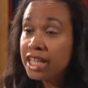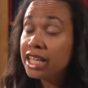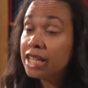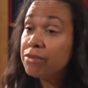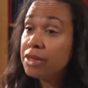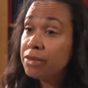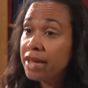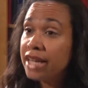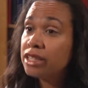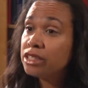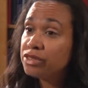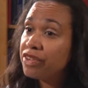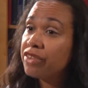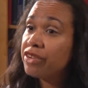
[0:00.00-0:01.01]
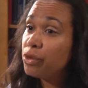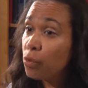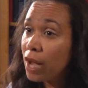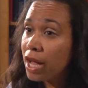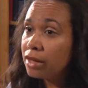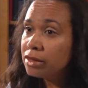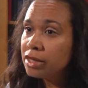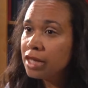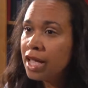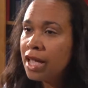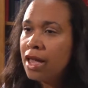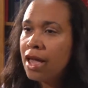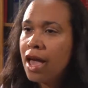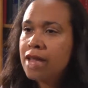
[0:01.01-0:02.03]
and it can be managed very well.
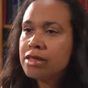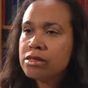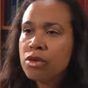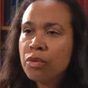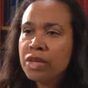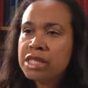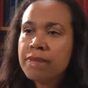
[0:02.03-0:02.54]
And so we